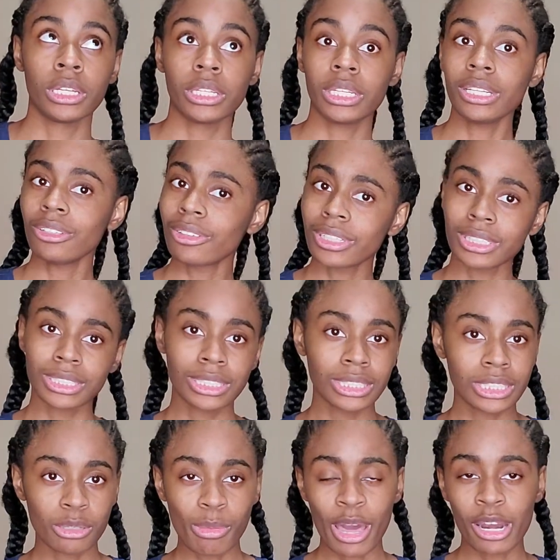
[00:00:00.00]
then you get to see
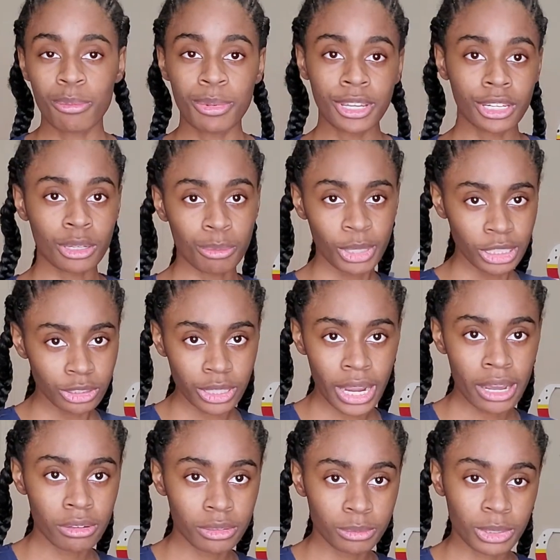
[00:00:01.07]
somebody bigger than me try
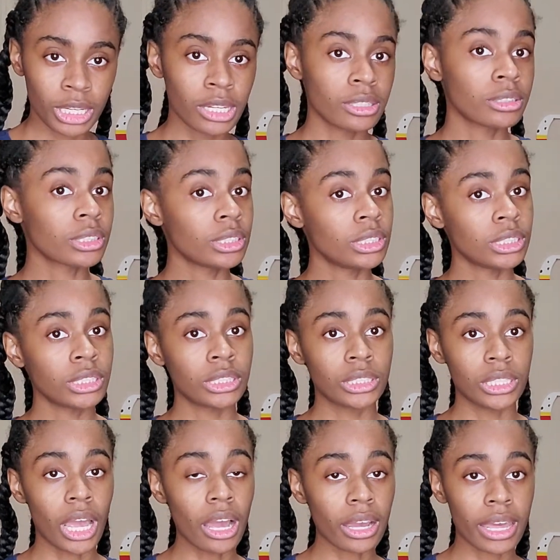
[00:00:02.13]
on them clothes, and then
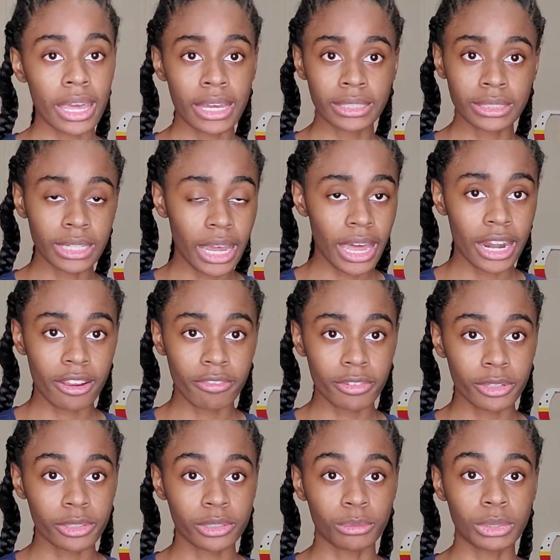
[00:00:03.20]
y'all can ask her how they
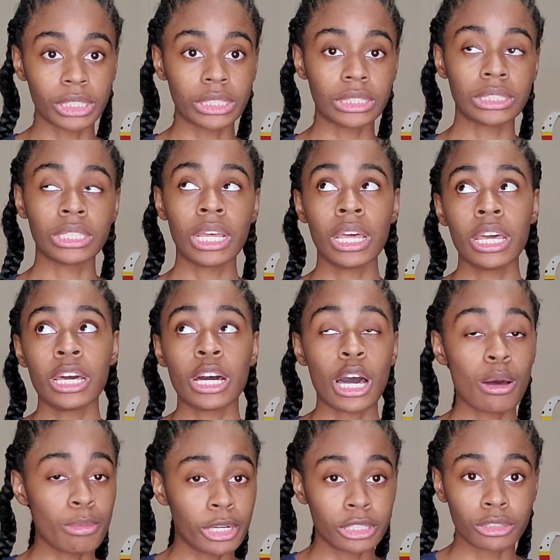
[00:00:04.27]
feel, because
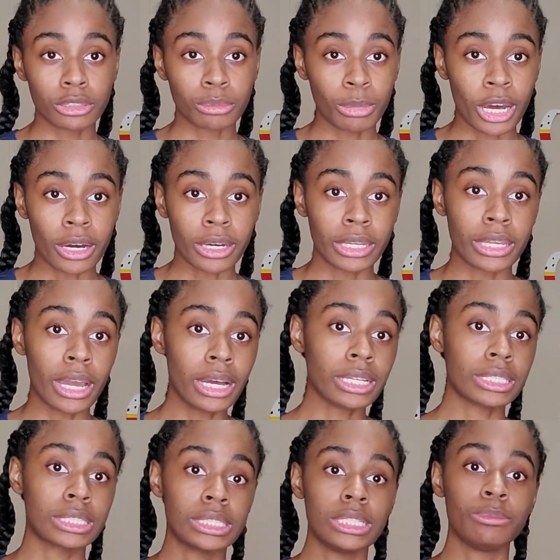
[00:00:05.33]
I'm extra small and y'all
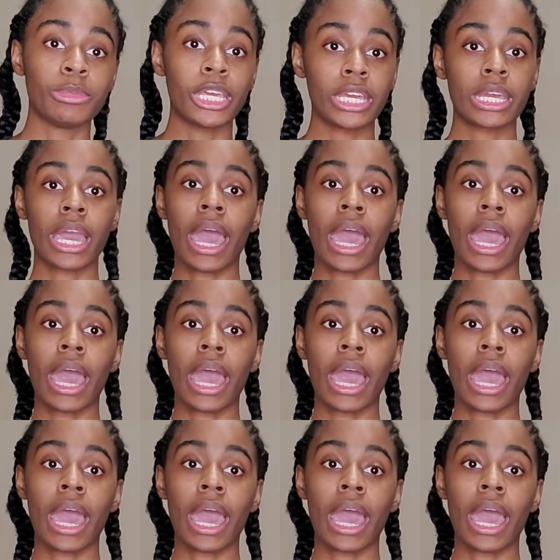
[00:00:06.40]
see me.